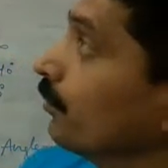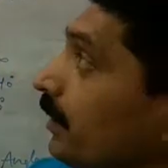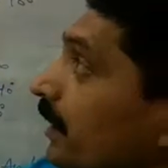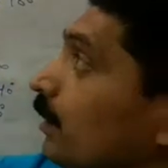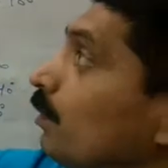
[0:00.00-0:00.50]

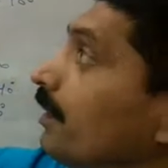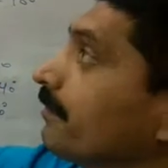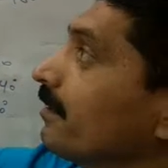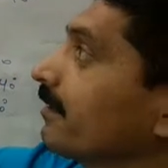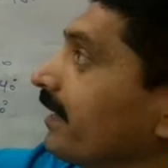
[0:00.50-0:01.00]
for an
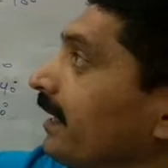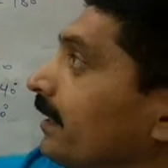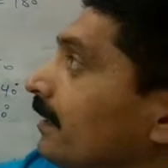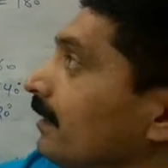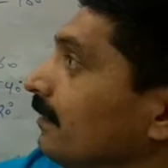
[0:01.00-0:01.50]
equilateral
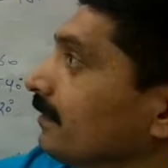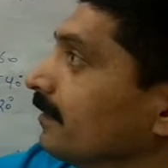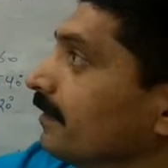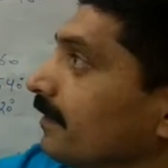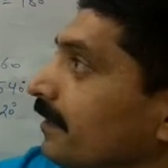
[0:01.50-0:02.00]
triangle,
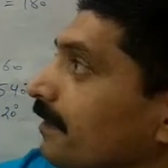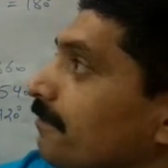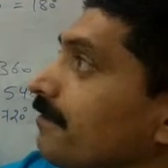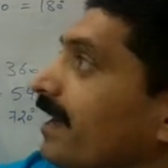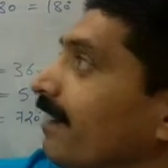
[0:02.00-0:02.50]

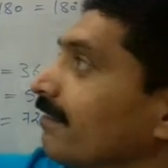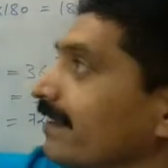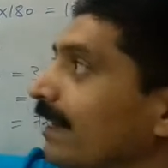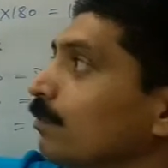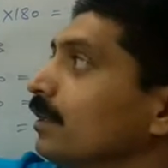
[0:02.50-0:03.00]
if we have a
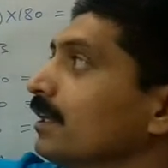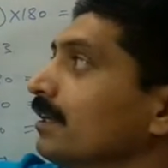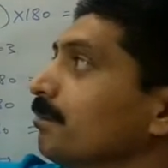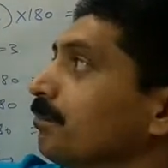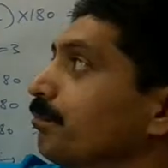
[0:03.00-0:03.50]

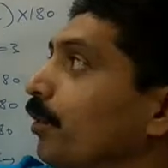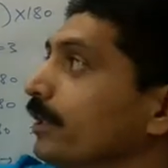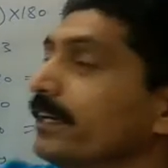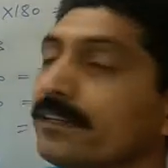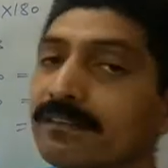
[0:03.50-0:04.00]
regular
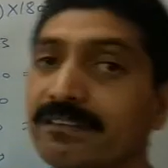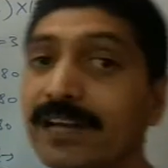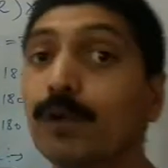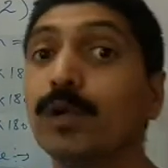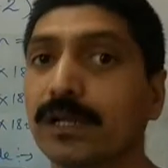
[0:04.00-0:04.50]
polygon,
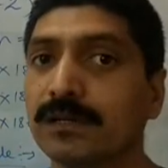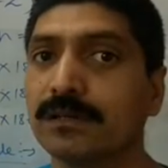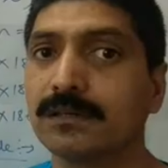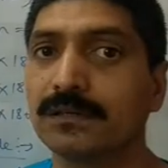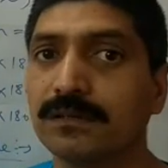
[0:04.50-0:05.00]

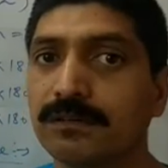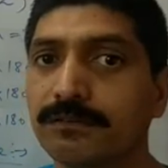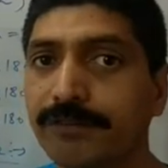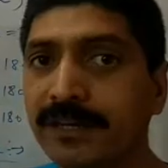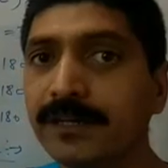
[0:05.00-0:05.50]

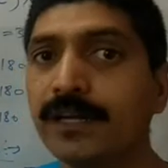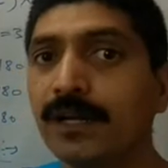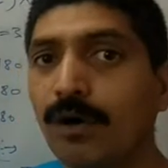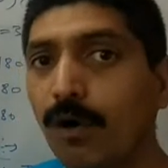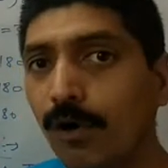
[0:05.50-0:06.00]
when
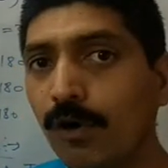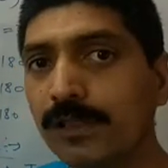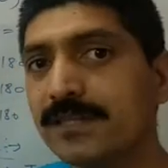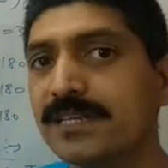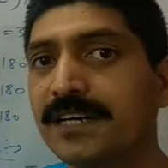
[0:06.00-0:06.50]

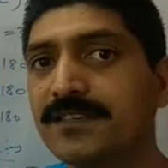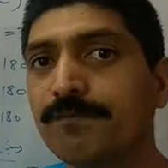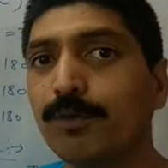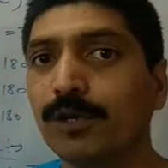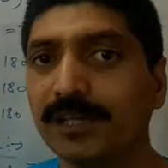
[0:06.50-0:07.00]
all the sides
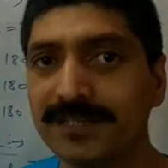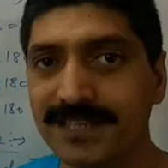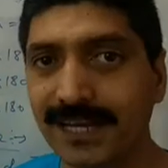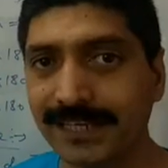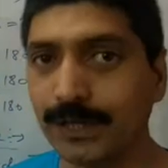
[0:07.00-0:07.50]
of polygons
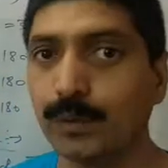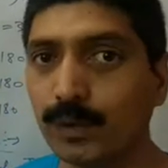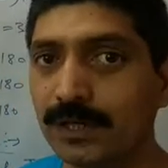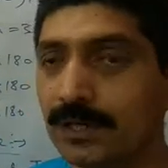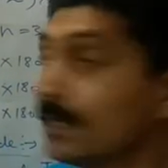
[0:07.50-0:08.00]
are
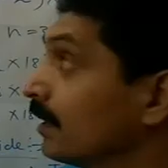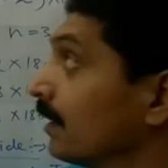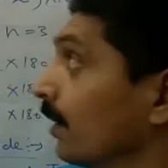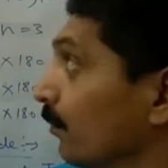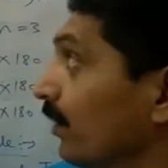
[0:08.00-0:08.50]
equal.
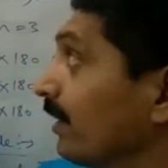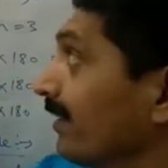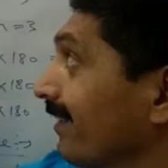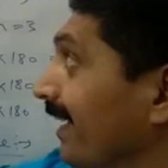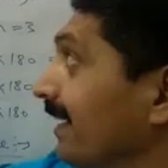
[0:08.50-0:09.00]
When
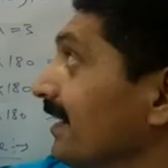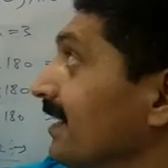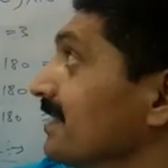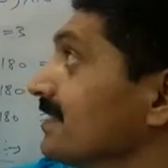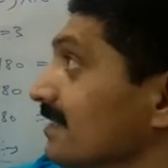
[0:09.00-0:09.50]
a triangle
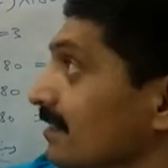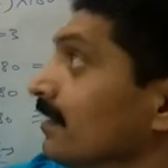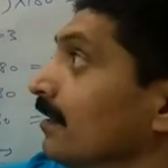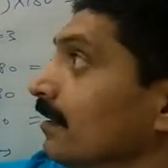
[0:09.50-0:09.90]
is